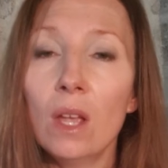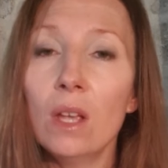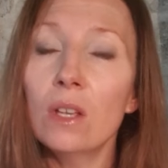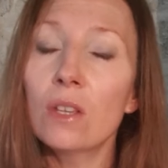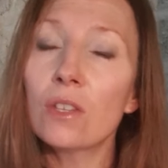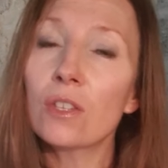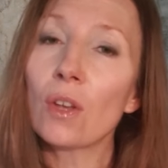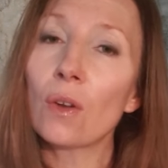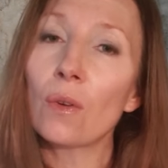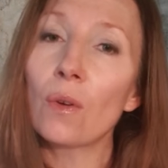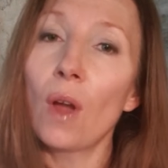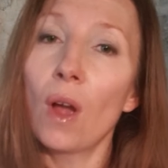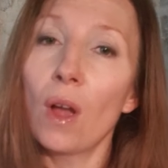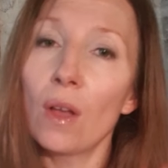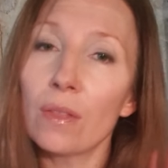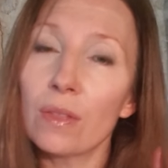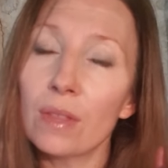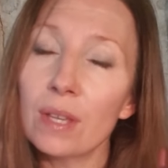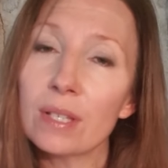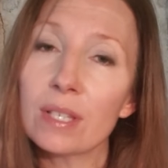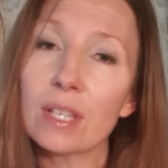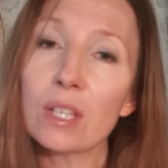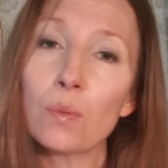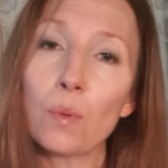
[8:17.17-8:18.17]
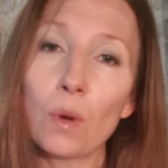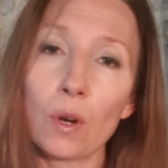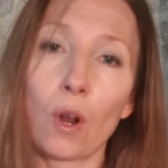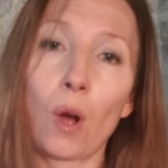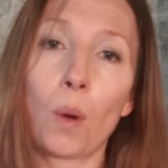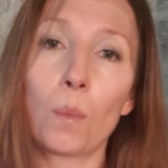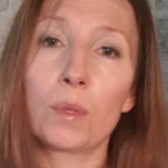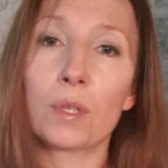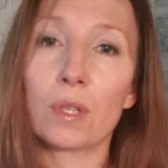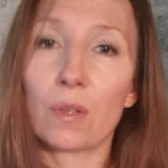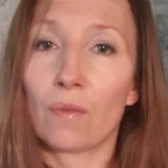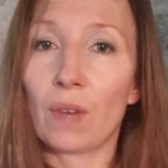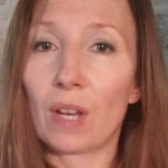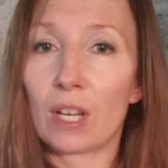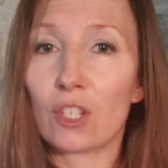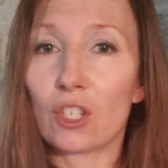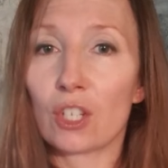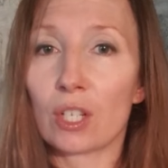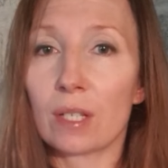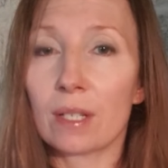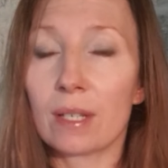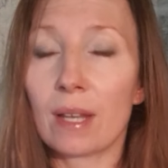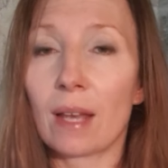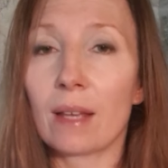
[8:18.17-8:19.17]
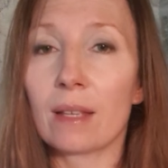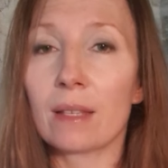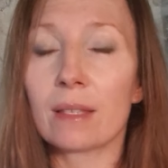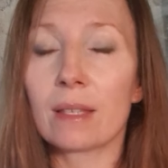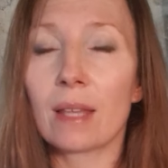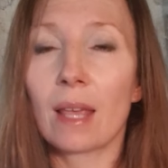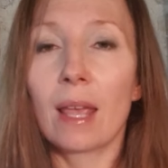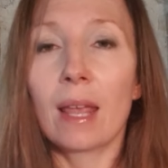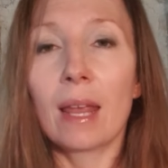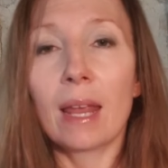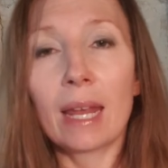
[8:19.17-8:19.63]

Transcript: So this is what observation does.